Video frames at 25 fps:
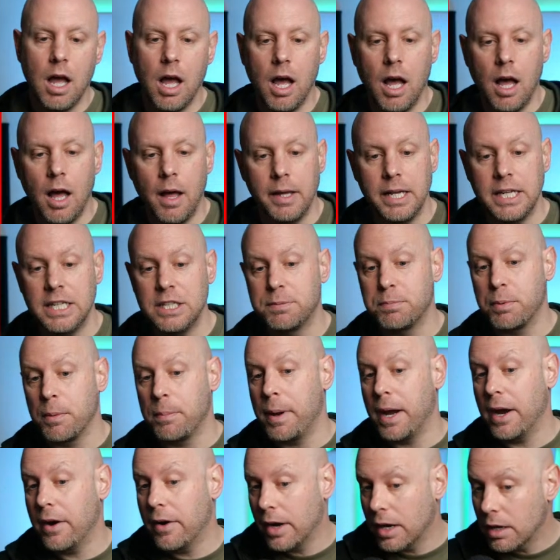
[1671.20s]
he's
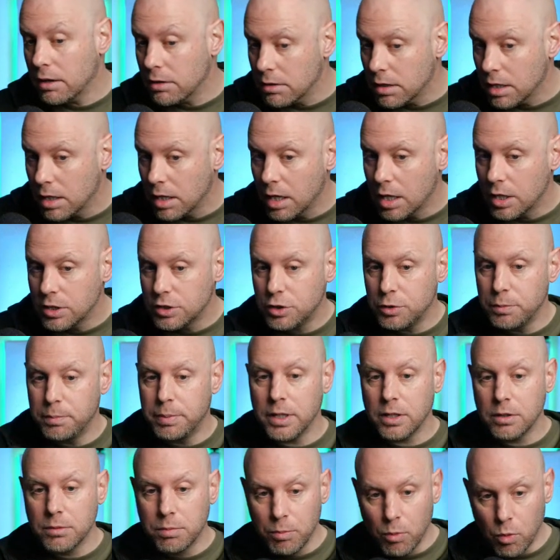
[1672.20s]
preparing to build
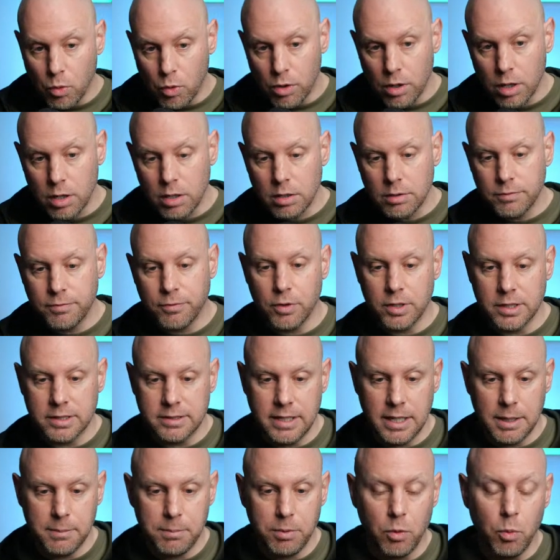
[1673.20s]
more. For
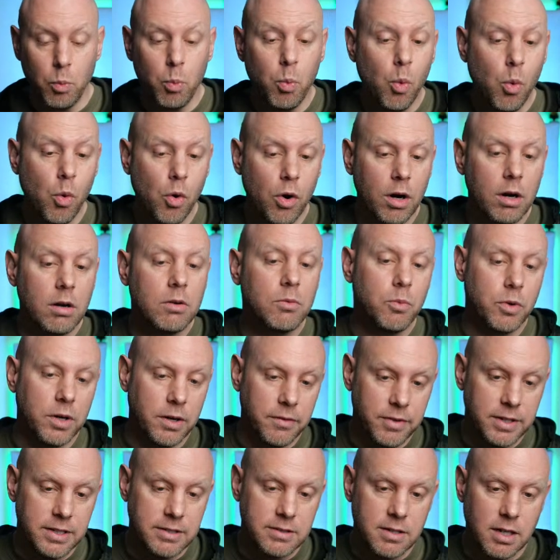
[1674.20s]
example, War, one of
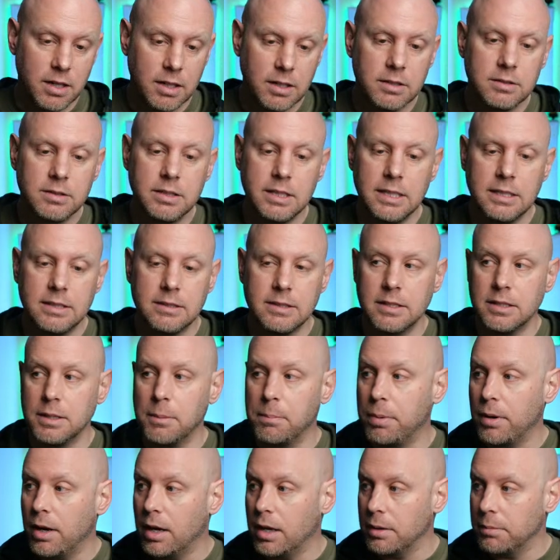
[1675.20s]
his tugs, is in the
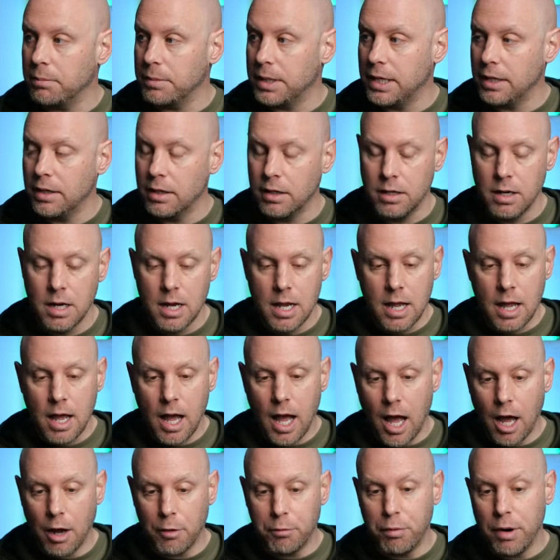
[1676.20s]
bottom here,
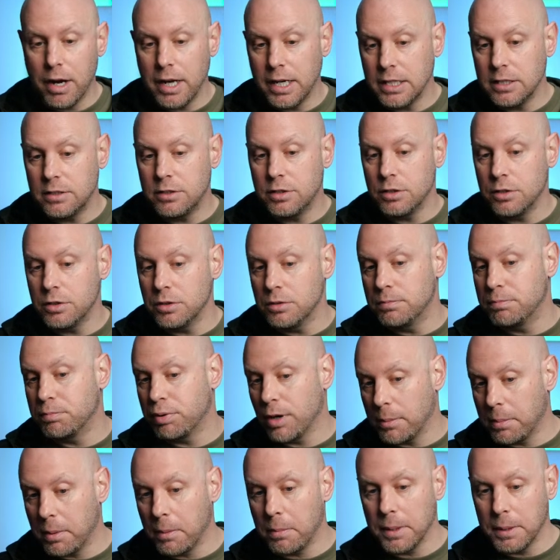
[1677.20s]
ready to
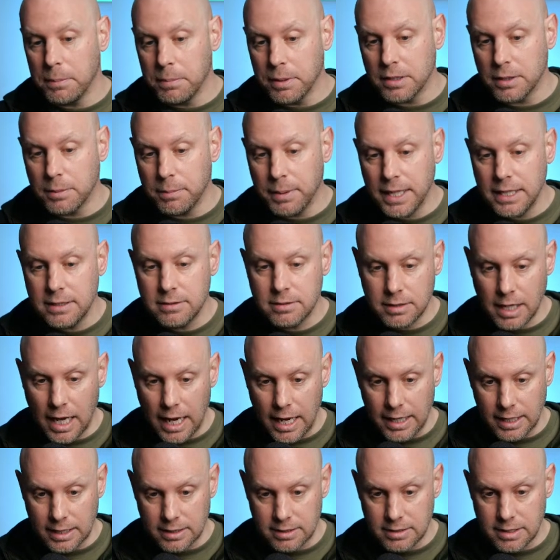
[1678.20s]
probably build a base and
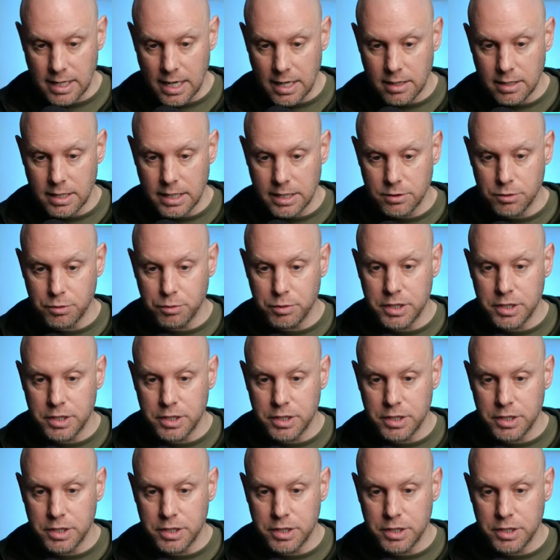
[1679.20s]
extend his reach